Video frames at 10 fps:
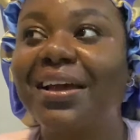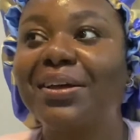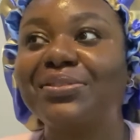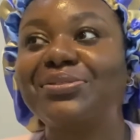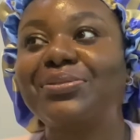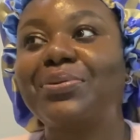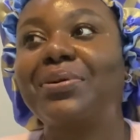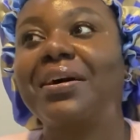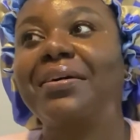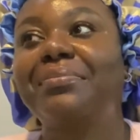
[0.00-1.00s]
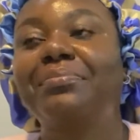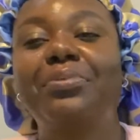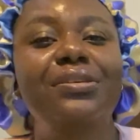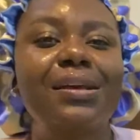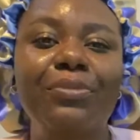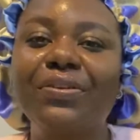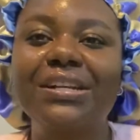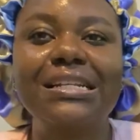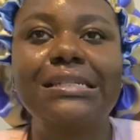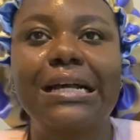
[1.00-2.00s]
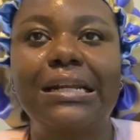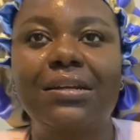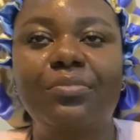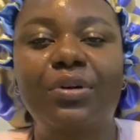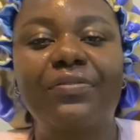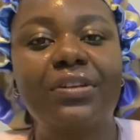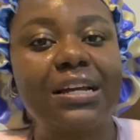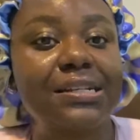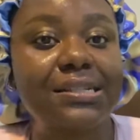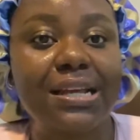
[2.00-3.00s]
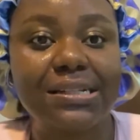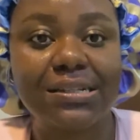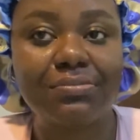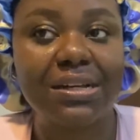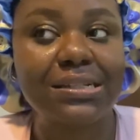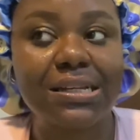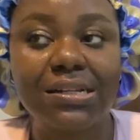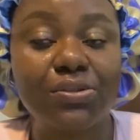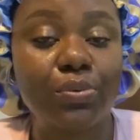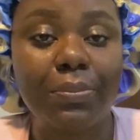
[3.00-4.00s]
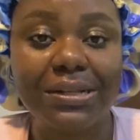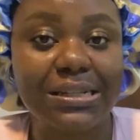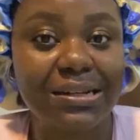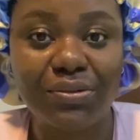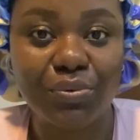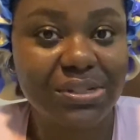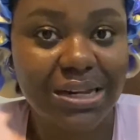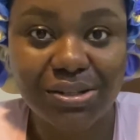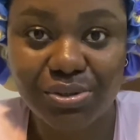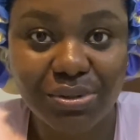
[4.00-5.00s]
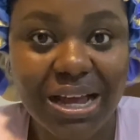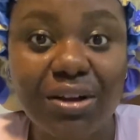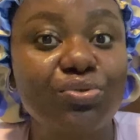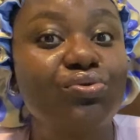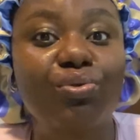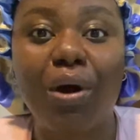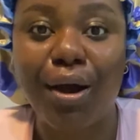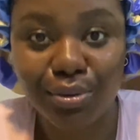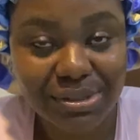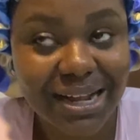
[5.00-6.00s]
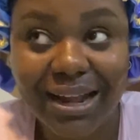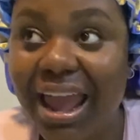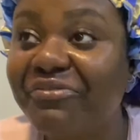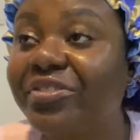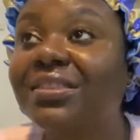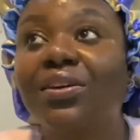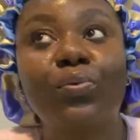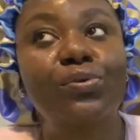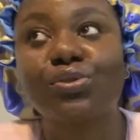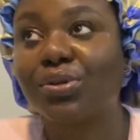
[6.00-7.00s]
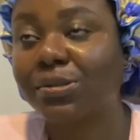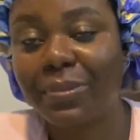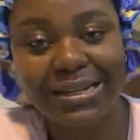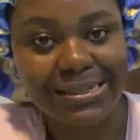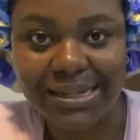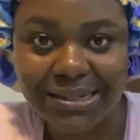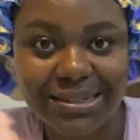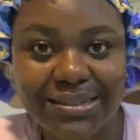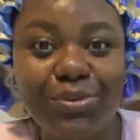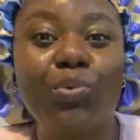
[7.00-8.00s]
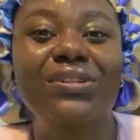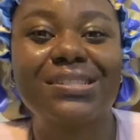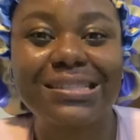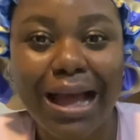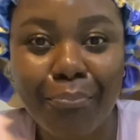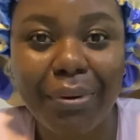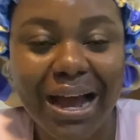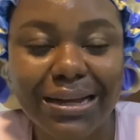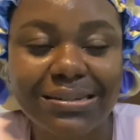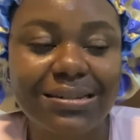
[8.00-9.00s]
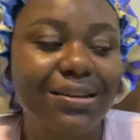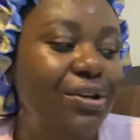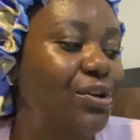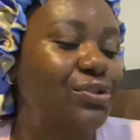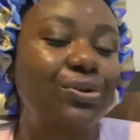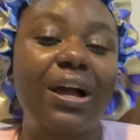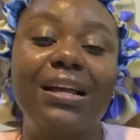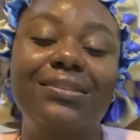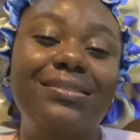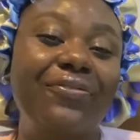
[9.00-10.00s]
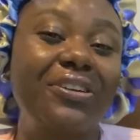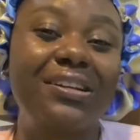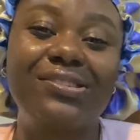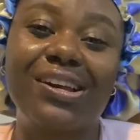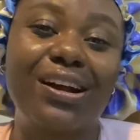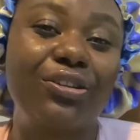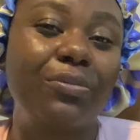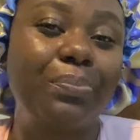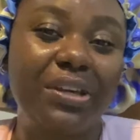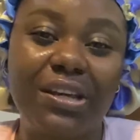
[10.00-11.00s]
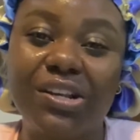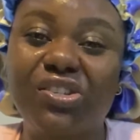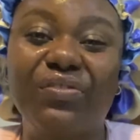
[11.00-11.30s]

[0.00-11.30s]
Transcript: So, um, but I'm not really sad anymore. I feel like it's getting my skin is way better than it was last week. I couldn't go out, like everything was suspended. It was that bad. So, guys, definitely check out the pH.